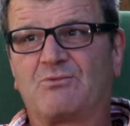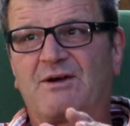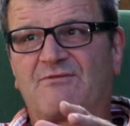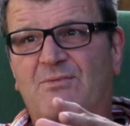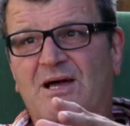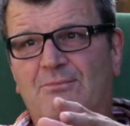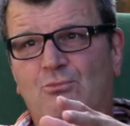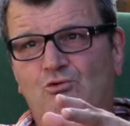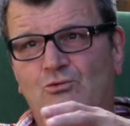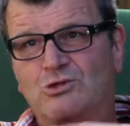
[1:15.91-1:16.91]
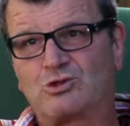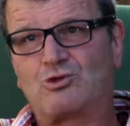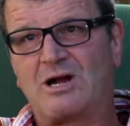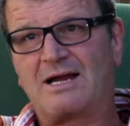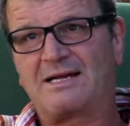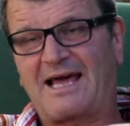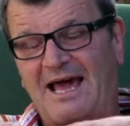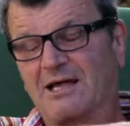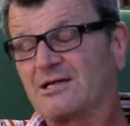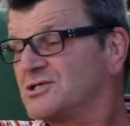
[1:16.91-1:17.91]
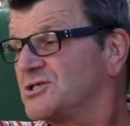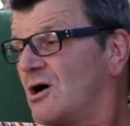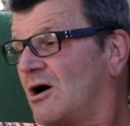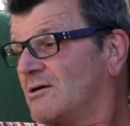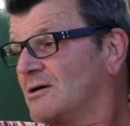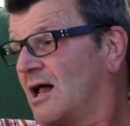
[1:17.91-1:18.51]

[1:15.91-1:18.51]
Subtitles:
We have to make a more restrained, elegant style.